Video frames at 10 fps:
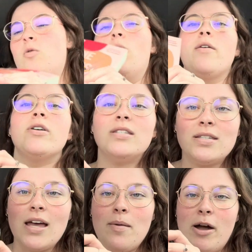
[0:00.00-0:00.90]
One of Us is
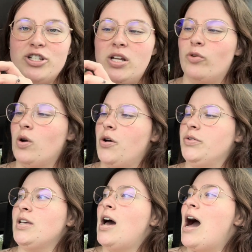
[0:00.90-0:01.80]
Dead by Geneva
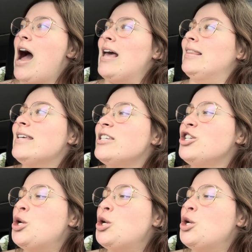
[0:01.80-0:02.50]
Rose. I listened